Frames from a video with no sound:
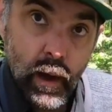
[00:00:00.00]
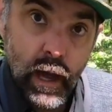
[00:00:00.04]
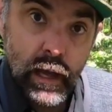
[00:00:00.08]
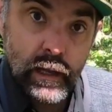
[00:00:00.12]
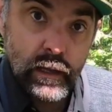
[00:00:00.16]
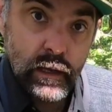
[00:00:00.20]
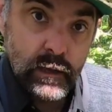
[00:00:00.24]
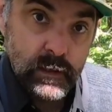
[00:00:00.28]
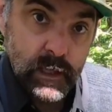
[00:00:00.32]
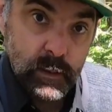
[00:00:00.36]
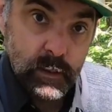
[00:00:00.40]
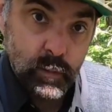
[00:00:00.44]
You got
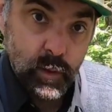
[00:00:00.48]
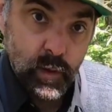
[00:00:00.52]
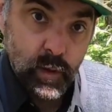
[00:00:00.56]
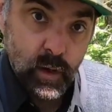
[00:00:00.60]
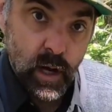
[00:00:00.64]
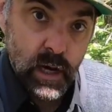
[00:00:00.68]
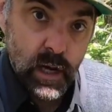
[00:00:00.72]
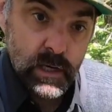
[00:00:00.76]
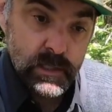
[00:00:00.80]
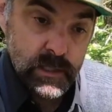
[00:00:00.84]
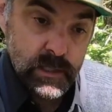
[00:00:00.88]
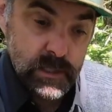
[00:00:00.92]
to take
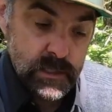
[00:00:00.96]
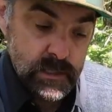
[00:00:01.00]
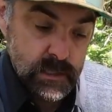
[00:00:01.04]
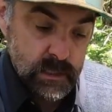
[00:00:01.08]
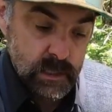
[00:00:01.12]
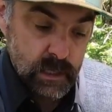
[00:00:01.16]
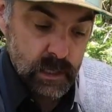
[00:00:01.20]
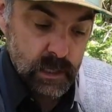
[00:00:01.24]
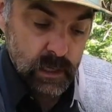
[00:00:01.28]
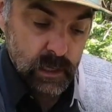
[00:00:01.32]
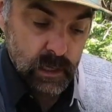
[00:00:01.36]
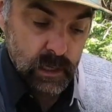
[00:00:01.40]
precautions
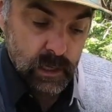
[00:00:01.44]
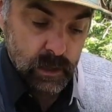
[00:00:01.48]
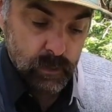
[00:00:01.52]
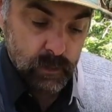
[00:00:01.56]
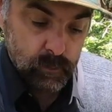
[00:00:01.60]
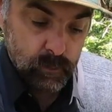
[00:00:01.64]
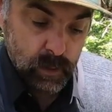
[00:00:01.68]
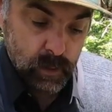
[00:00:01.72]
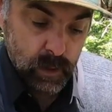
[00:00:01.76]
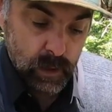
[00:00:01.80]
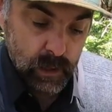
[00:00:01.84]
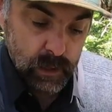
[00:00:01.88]

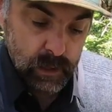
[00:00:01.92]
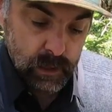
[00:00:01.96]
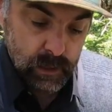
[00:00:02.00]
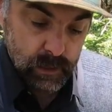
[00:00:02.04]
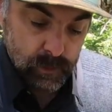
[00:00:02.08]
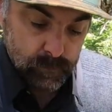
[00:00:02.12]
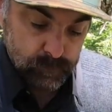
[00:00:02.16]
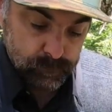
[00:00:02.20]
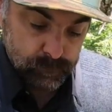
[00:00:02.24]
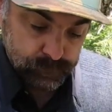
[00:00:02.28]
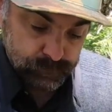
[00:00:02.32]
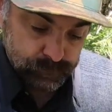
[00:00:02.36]
by
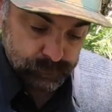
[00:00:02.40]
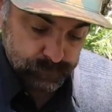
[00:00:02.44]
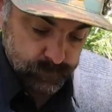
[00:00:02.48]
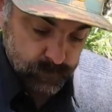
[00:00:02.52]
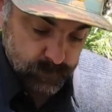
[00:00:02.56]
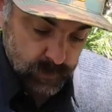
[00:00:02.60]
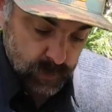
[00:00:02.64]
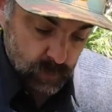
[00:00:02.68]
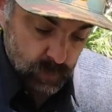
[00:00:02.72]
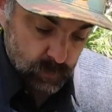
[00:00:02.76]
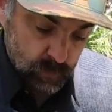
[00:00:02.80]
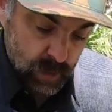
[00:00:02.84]

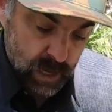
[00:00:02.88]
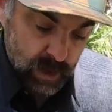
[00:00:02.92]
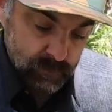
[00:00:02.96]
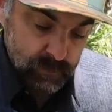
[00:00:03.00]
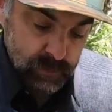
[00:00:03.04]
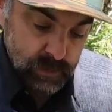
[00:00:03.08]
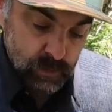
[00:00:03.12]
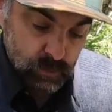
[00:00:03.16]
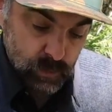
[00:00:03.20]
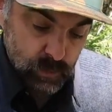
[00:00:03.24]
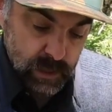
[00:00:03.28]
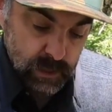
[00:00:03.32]
having the
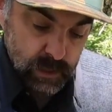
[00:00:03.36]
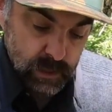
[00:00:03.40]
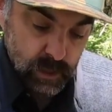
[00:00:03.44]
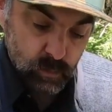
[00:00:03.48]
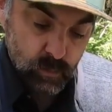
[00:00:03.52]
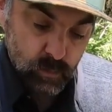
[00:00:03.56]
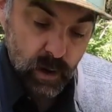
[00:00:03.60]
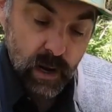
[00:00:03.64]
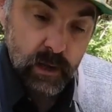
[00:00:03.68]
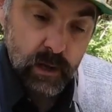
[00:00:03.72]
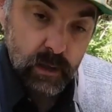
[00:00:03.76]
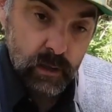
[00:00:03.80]
rain gear
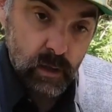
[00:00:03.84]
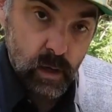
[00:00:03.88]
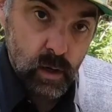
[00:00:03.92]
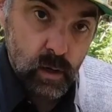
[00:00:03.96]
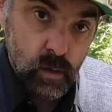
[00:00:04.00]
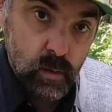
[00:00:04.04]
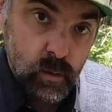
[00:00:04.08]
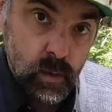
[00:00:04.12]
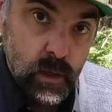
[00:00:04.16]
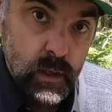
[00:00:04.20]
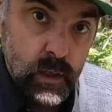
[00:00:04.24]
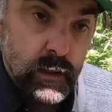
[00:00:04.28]
ready to go
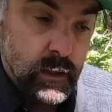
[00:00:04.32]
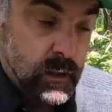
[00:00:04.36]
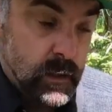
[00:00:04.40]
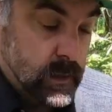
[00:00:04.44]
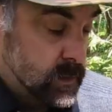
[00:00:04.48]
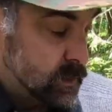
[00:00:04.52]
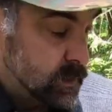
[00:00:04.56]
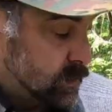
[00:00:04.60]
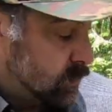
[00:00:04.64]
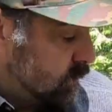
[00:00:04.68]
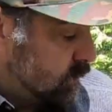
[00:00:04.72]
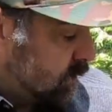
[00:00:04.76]

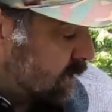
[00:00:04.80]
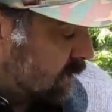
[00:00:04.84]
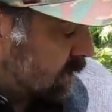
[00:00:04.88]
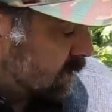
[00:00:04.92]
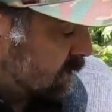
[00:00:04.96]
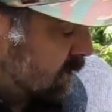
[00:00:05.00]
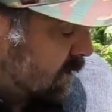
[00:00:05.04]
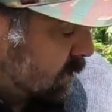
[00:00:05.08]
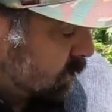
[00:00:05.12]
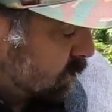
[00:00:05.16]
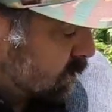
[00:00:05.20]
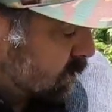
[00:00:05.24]
to
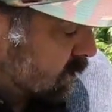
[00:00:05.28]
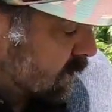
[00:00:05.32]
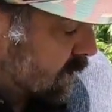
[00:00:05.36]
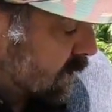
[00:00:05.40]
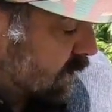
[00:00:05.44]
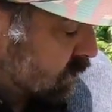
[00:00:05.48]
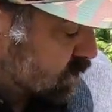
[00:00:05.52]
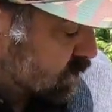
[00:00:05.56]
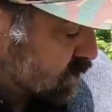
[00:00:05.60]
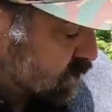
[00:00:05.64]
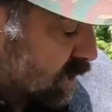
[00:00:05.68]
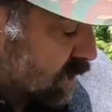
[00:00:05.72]
keep your layers
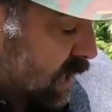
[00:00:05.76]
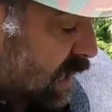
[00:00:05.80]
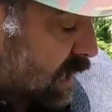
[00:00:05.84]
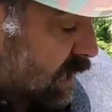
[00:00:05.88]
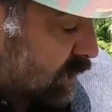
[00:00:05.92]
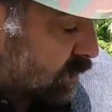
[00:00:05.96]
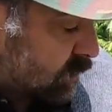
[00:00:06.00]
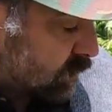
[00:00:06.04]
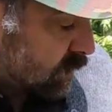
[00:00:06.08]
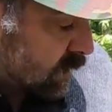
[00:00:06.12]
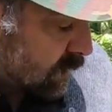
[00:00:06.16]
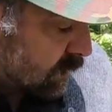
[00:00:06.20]
dry
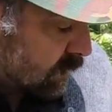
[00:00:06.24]
underneath.